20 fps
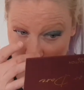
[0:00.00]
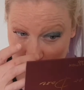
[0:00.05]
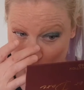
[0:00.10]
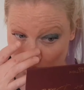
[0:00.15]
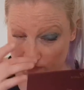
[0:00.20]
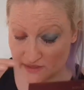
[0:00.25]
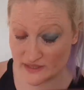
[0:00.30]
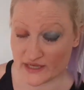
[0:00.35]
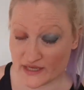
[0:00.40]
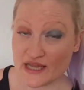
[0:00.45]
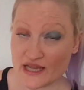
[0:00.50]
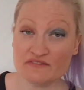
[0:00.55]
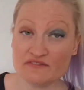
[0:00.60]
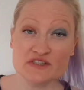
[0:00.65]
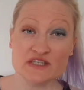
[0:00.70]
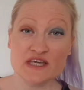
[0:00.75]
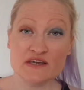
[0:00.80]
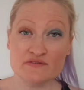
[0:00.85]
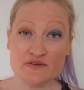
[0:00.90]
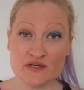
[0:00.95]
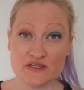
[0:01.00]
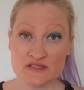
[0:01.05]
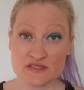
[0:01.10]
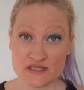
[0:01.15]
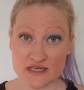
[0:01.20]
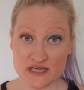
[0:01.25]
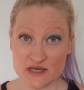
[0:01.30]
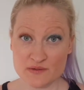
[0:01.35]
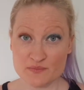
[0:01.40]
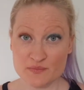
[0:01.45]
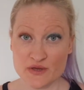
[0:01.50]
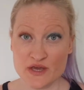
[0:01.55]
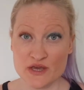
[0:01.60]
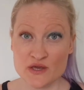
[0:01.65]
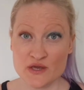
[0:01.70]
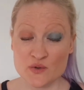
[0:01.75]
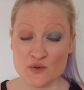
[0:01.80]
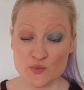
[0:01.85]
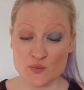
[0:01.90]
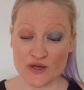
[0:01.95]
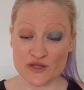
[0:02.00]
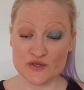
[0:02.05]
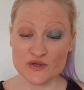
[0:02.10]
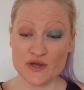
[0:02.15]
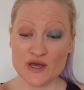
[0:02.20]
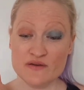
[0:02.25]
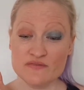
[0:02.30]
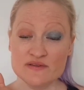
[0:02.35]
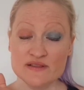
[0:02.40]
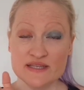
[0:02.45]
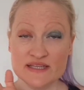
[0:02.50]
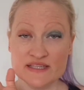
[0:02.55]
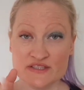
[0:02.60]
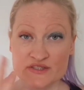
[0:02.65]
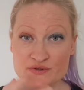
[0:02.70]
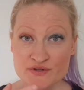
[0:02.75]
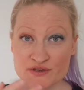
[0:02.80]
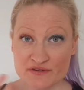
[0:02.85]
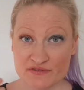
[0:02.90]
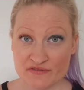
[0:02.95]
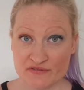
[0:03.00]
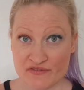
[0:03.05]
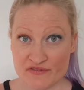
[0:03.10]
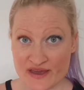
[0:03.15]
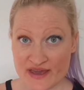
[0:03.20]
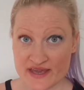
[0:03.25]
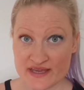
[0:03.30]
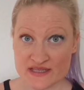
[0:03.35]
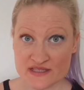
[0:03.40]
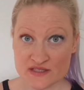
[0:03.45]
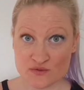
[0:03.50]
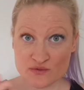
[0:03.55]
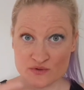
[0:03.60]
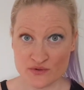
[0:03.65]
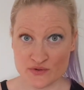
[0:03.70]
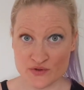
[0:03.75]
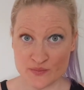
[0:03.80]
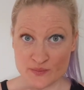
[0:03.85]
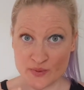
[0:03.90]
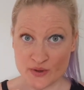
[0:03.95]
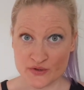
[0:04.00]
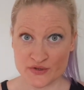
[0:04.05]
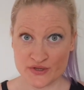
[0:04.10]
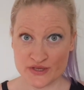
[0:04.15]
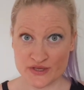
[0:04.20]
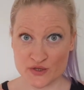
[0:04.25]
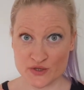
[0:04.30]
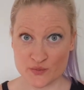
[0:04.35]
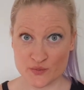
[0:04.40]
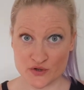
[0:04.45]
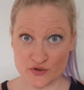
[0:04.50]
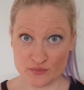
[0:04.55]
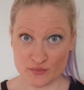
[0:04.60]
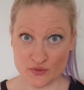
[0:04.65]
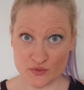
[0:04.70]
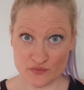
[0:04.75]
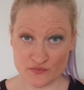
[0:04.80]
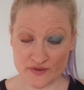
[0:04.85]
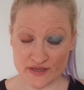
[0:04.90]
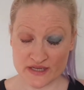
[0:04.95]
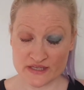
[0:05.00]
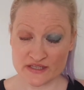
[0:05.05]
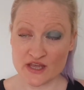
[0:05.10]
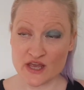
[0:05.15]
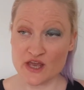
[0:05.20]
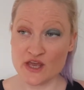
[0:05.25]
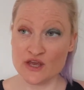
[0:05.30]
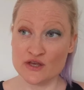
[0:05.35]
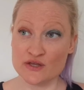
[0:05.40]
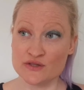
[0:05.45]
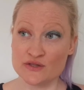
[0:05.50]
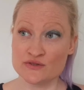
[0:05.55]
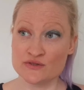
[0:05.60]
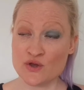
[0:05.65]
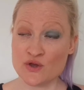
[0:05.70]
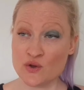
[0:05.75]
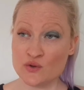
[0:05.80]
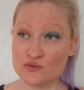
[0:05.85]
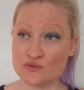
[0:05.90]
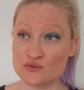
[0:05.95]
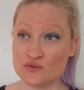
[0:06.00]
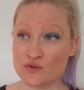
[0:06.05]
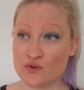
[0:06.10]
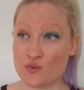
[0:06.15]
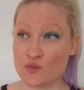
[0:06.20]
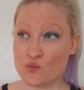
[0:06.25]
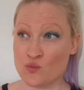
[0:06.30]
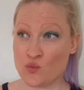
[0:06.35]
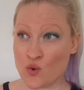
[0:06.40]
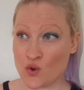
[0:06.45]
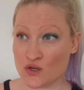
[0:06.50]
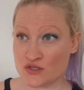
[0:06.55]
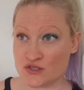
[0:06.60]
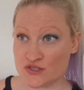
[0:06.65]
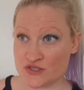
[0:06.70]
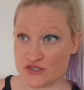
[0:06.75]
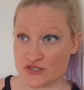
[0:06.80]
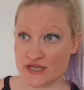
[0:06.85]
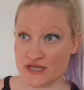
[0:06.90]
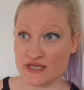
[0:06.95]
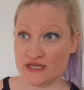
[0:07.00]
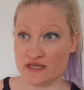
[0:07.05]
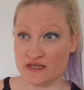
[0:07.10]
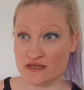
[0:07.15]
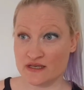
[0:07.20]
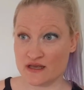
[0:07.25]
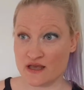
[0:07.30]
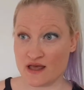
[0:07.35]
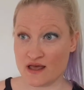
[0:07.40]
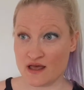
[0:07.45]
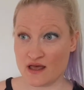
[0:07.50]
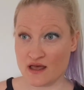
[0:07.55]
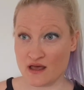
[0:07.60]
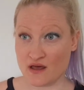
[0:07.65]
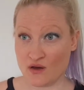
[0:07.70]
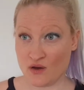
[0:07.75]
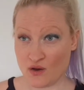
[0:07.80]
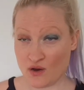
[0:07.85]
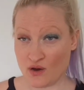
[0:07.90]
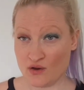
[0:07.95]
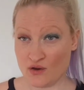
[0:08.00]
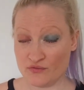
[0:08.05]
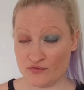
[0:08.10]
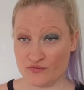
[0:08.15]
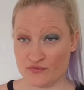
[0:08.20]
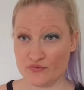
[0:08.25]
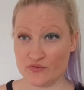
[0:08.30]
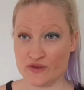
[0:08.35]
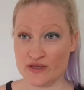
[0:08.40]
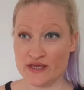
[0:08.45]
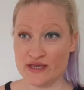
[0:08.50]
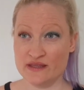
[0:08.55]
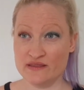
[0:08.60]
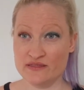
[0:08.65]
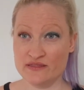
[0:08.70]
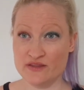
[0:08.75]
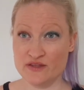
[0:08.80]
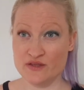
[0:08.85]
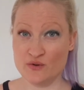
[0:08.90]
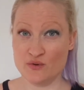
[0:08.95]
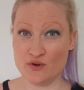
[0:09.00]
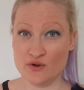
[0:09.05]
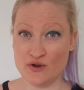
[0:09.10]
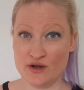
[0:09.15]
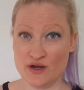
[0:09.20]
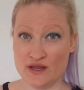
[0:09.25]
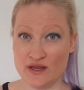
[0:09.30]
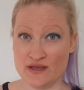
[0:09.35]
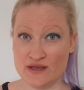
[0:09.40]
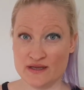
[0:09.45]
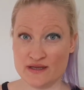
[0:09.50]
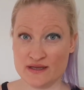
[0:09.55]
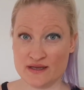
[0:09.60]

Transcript: Oh, and I have to give you a tip. When you have glitter on your face or on your body and you want to remove it, don't wash it off in your